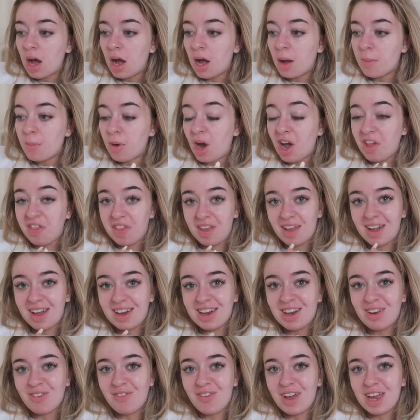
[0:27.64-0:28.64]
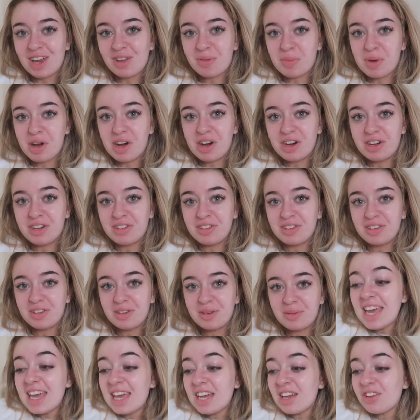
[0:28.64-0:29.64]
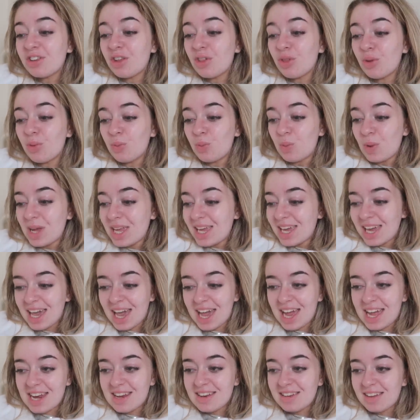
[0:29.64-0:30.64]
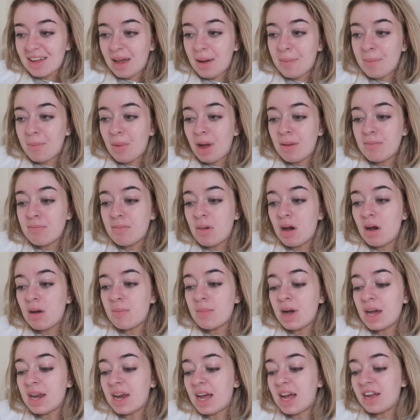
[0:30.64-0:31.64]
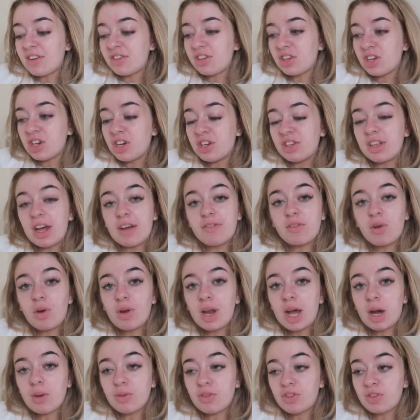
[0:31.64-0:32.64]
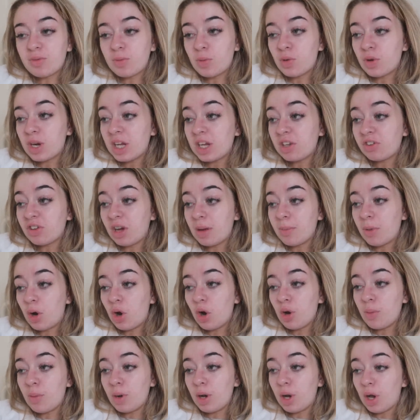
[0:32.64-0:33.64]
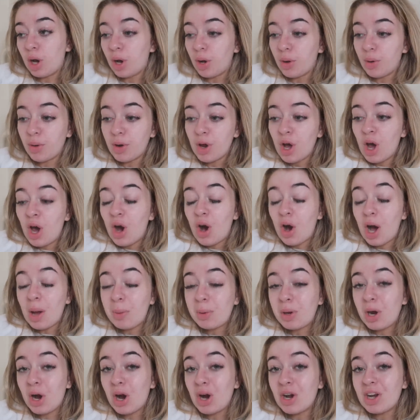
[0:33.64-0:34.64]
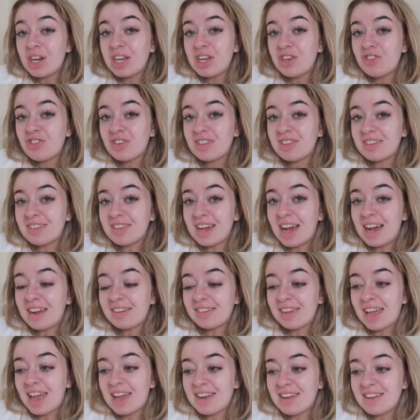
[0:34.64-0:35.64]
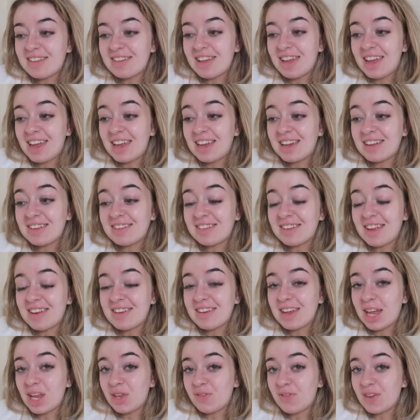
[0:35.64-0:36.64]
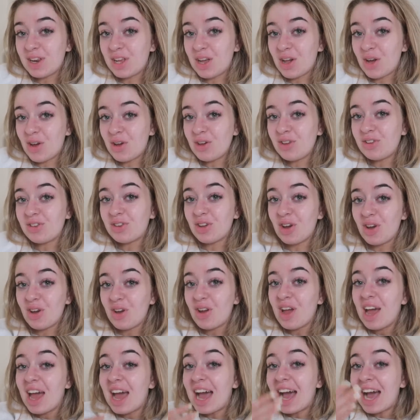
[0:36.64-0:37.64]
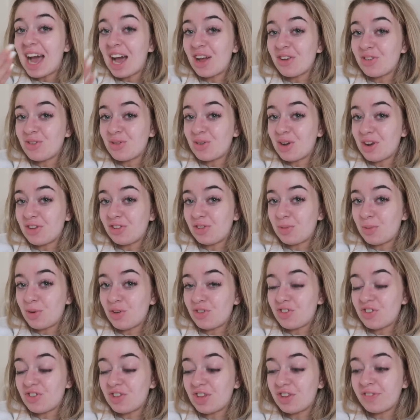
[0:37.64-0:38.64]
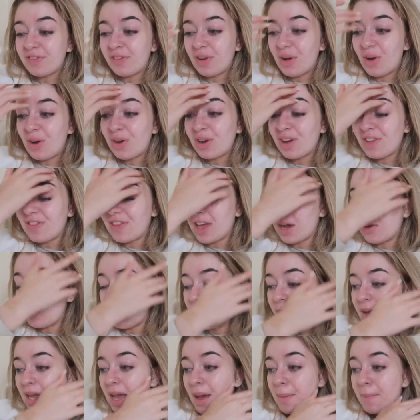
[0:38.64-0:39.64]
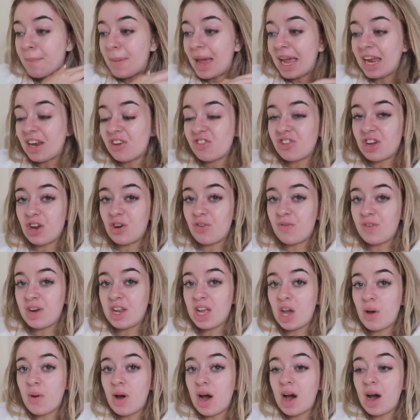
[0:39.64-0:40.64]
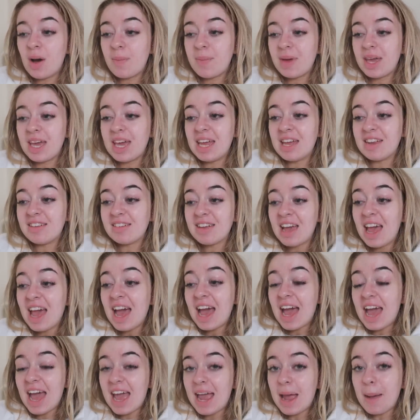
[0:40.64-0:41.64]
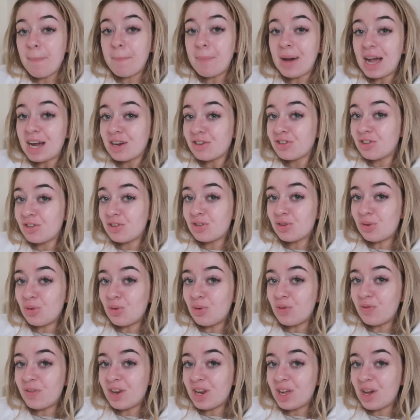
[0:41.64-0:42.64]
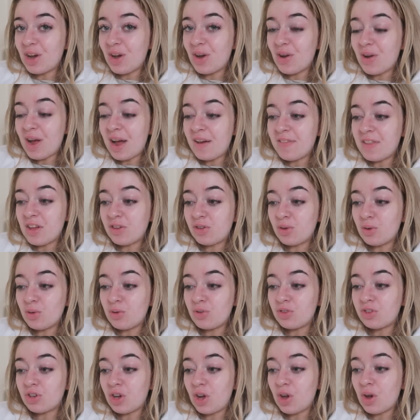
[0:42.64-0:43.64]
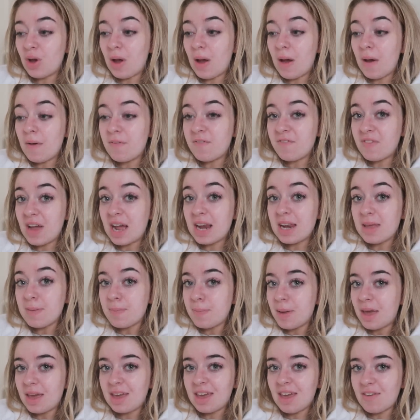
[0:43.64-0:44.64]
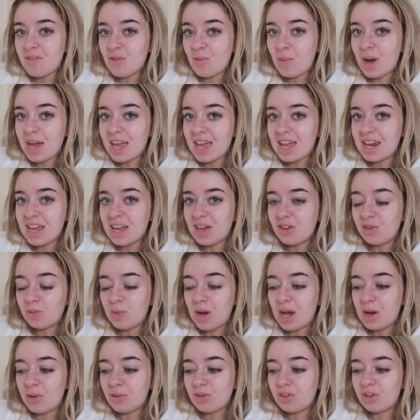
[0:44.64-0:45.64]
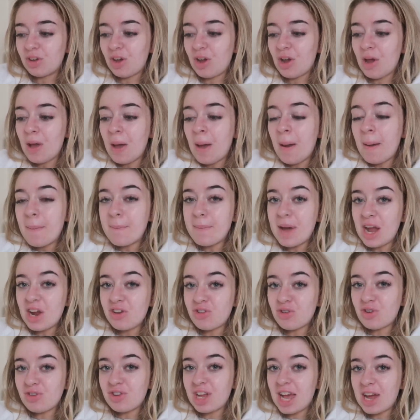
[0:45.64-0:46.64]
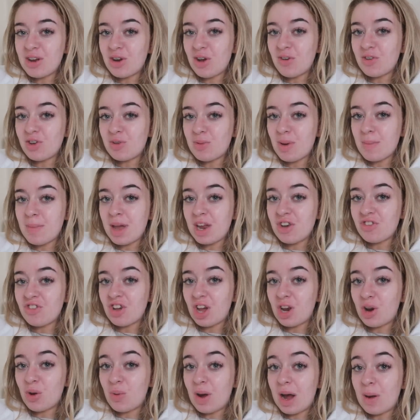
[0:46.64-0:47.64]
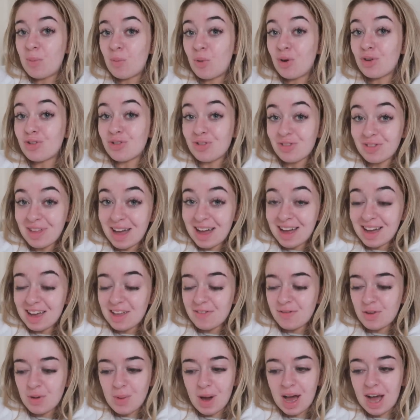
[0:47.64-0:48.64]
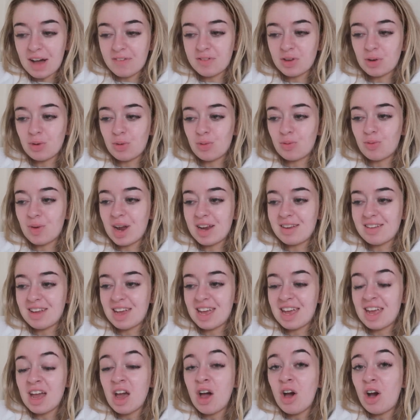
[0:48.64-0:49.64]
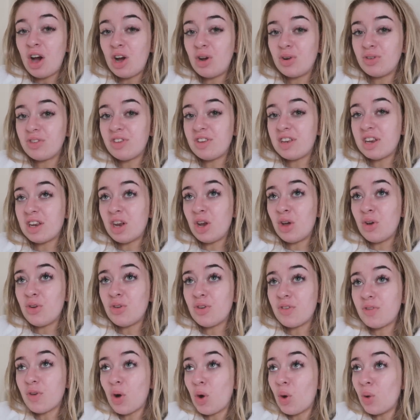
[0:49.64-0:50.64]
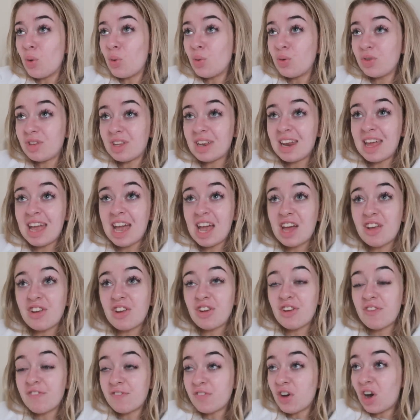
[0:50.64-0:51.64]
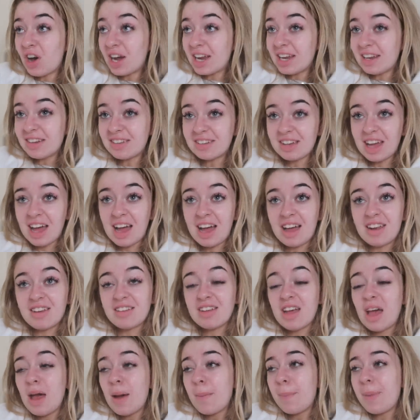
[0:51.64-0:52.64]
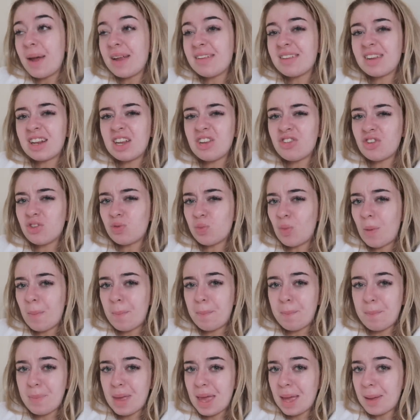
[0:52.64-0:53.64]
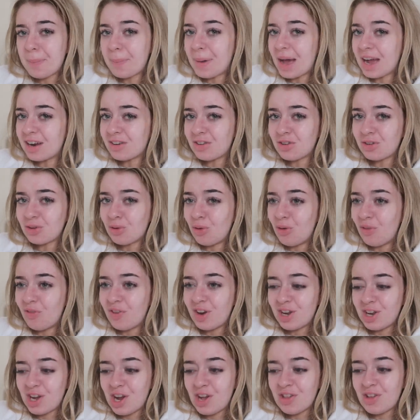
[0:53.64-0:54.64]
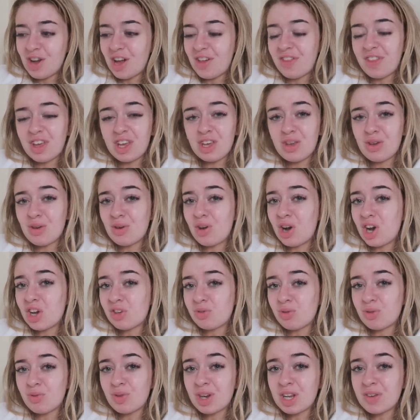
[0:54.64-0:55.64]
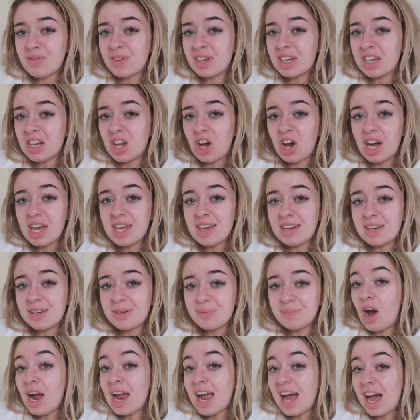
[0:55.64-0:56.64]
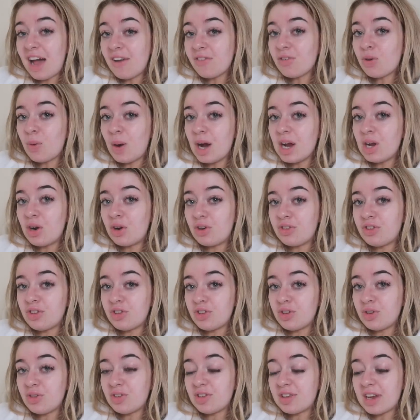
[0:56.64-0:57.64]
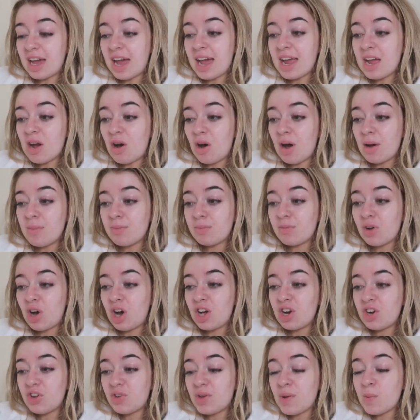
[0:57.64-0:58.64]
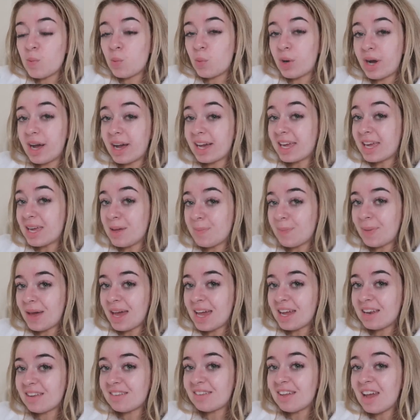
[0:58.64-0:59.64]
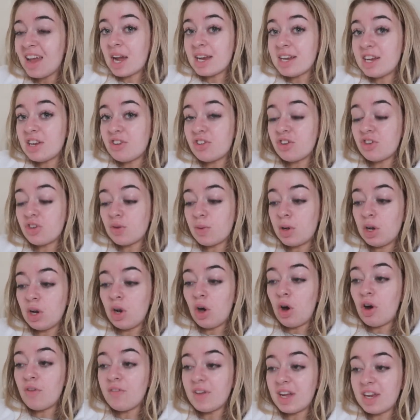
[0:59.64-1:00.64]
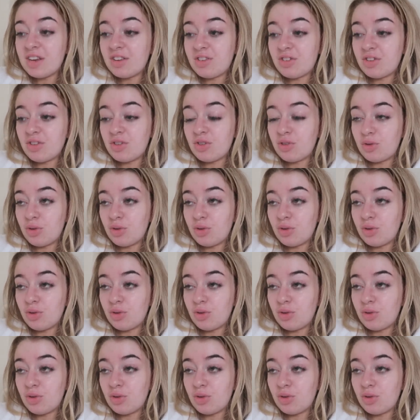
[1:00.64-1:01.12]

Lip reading: I think I need a face mask. It is the weekend and my mum and Atticus have gone out this morning, so I'm home alone. I'm currently just sat editing Sunday's video. So as you guys are watching this vlog, there will be a main channel video up. It is a back to school video, and there's also a fairly big giveaway in it as well. So make sure to head over to my main channel and watch that if you haven't already. I also did a load of hauls in it and advice, and basically just one big back to school video that I think you guys will really, really like. I have quite a lot to do today. I'm kind of doing worky bits. I need to do a lot of Insta